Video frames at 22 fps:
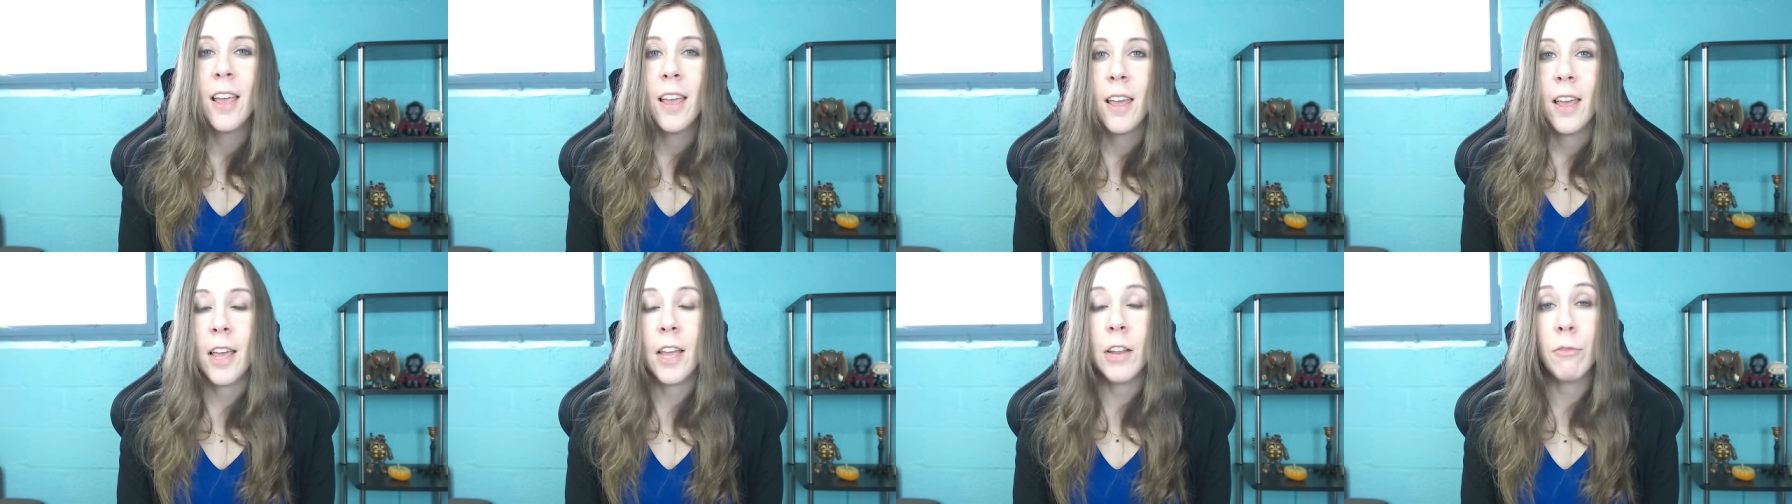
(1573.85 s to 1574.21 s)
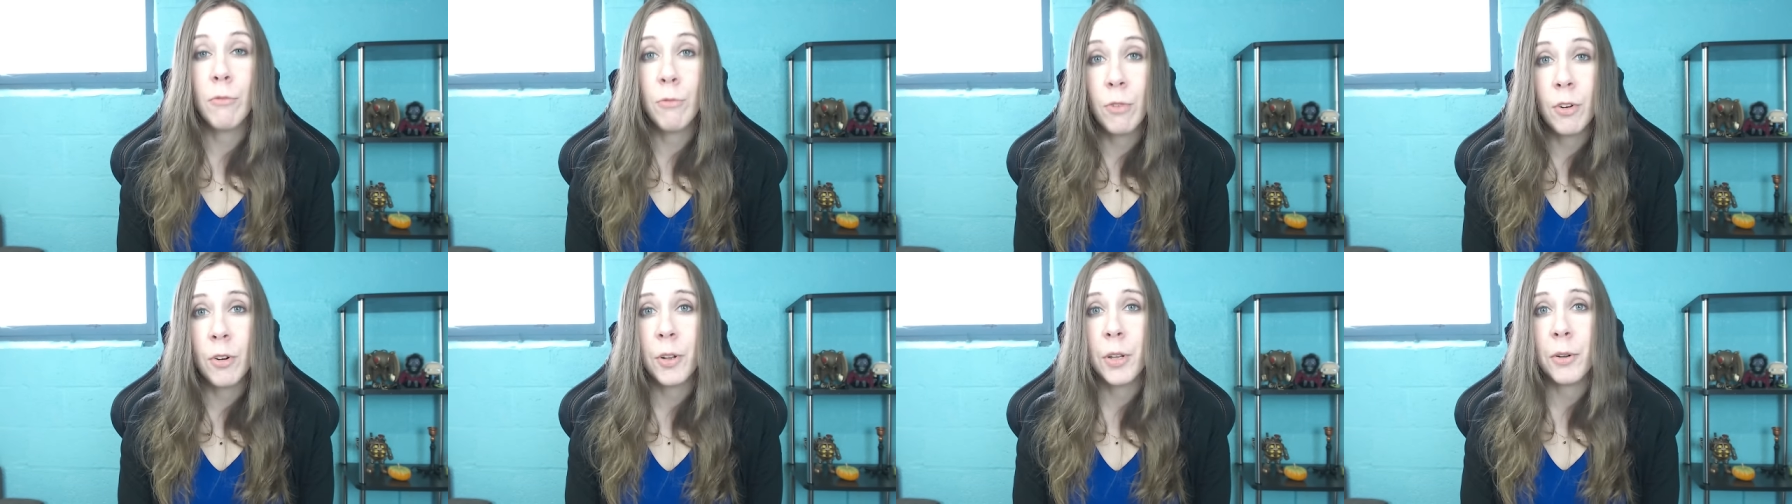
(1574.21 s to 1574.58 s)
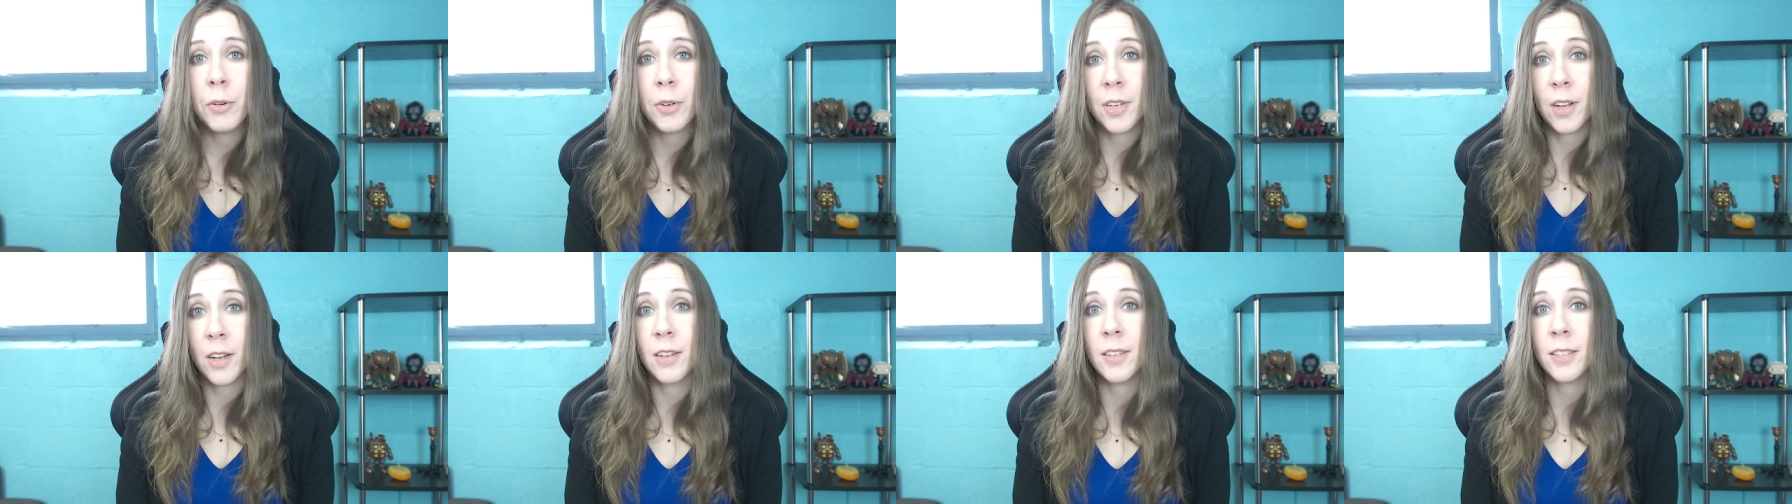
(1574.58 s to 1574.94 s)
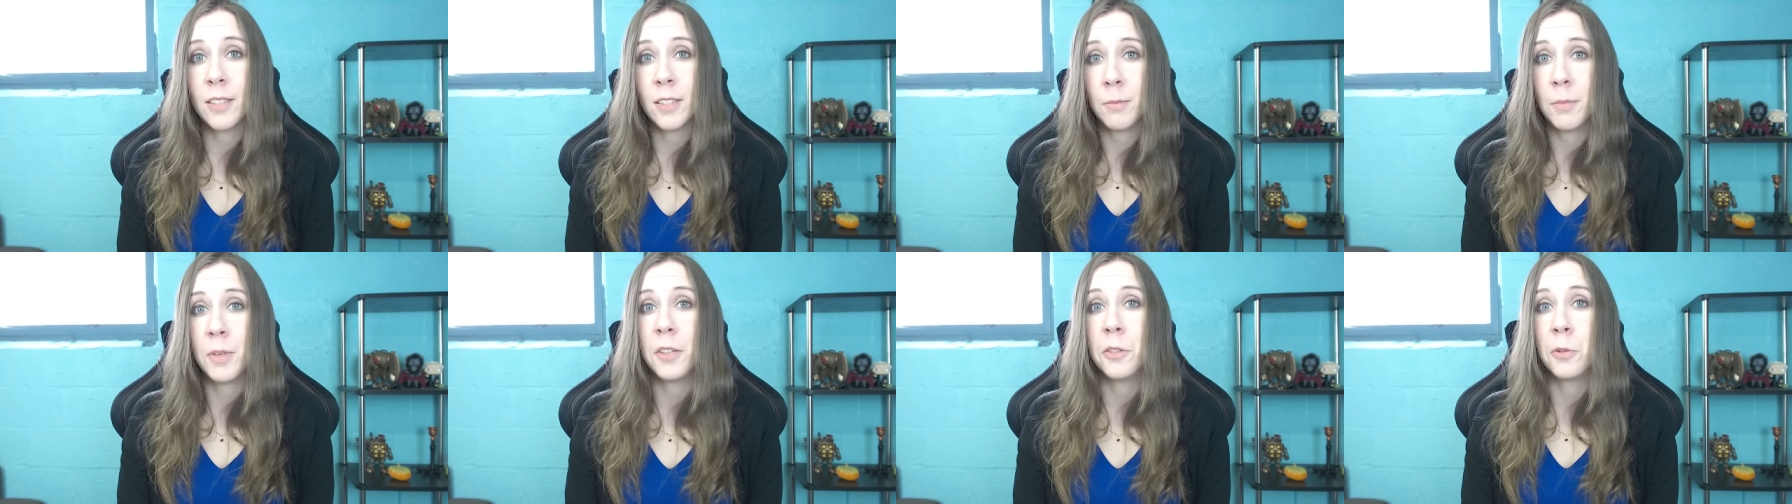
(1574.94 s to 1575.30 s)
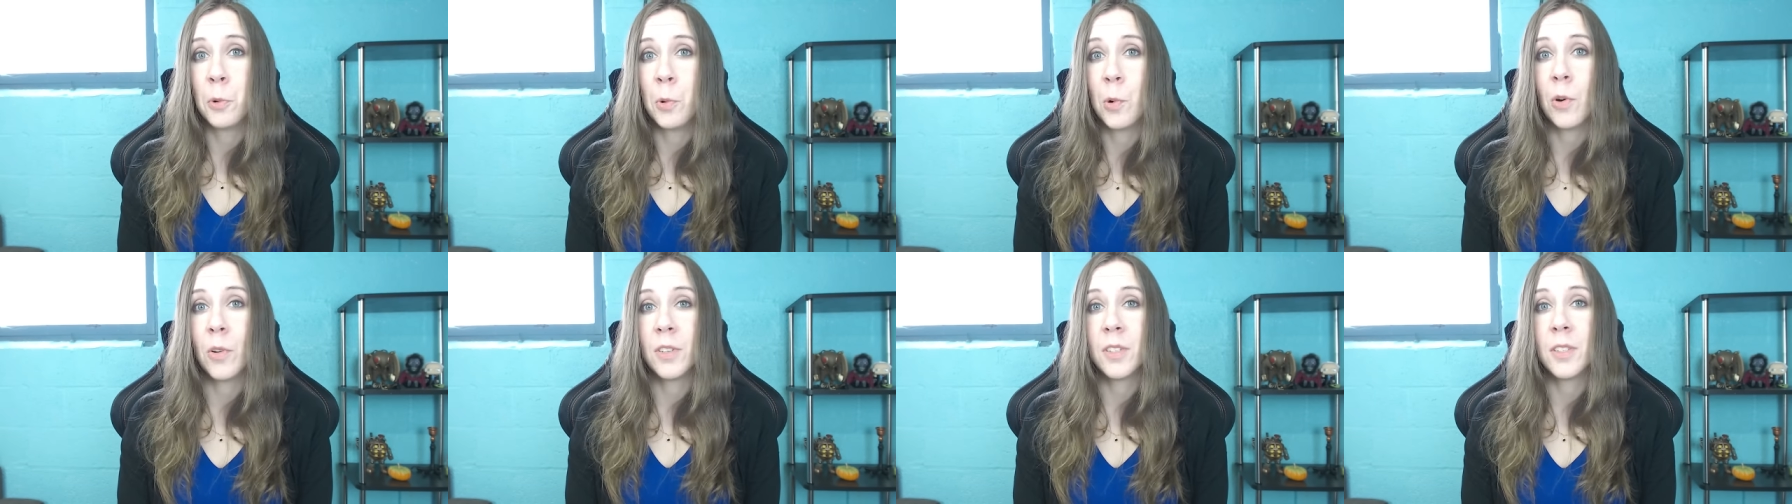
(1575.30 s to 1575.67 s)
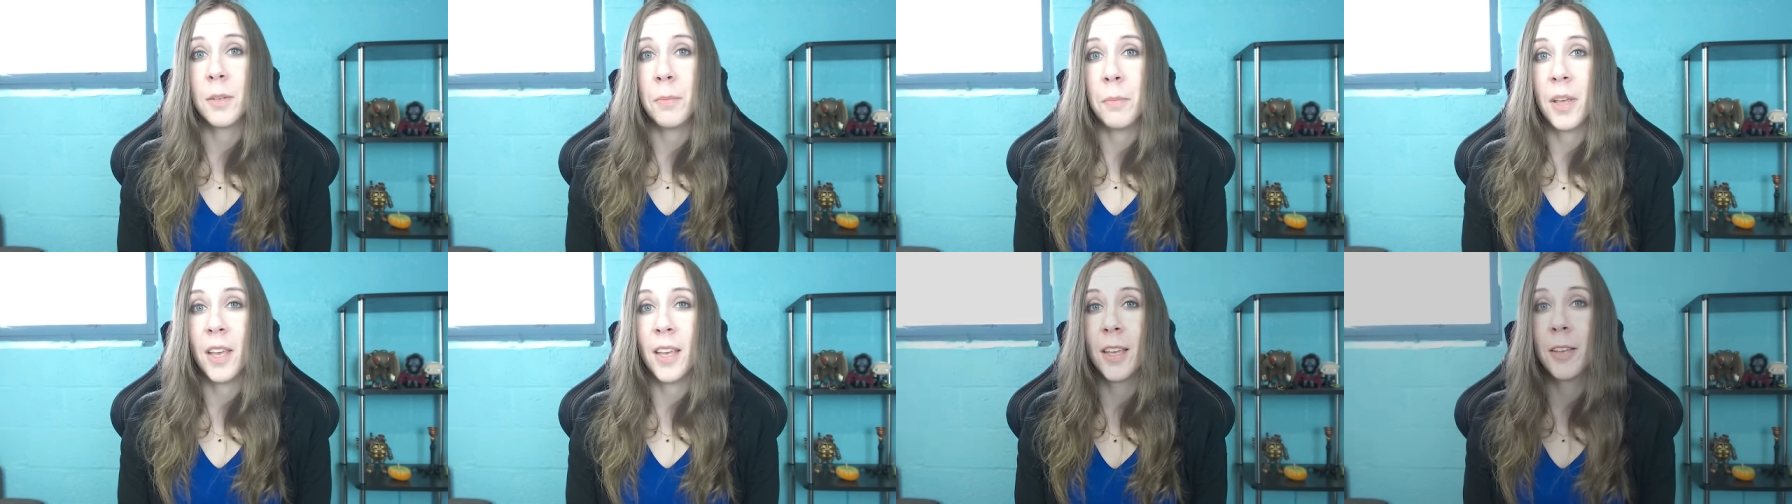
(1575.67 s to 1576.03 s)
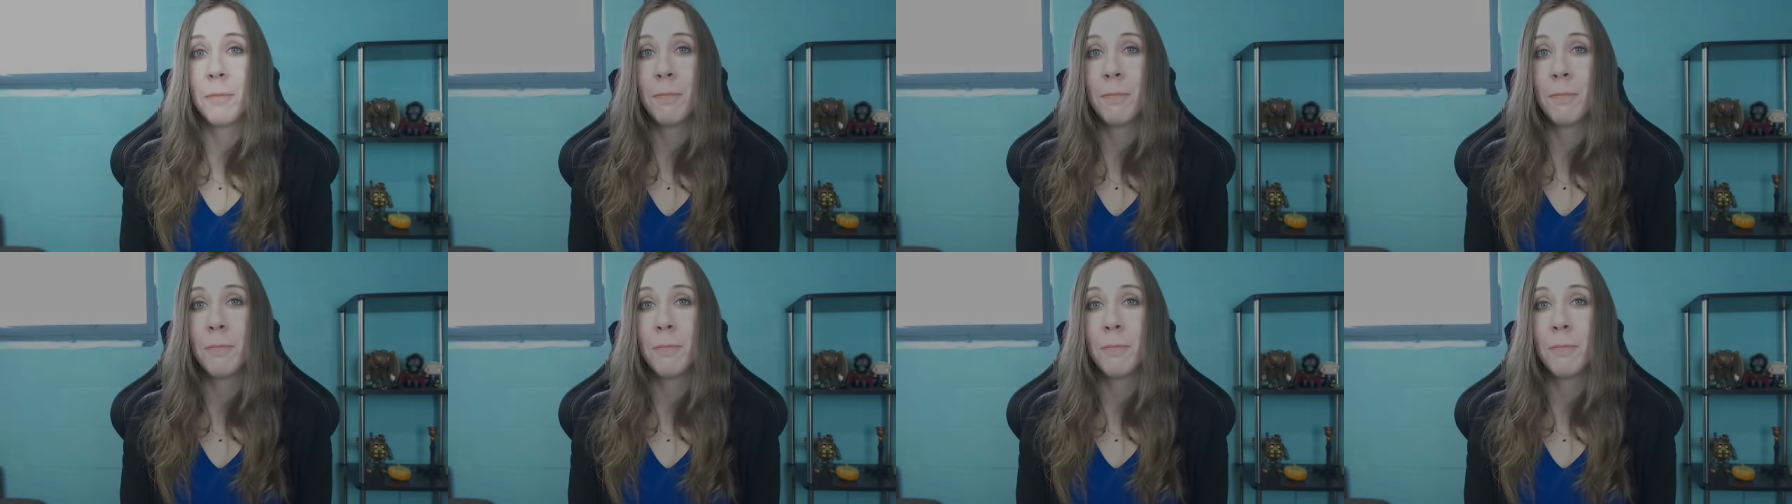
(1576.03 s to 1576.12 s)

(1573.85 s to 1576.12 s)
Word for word: it really does mean the world to me.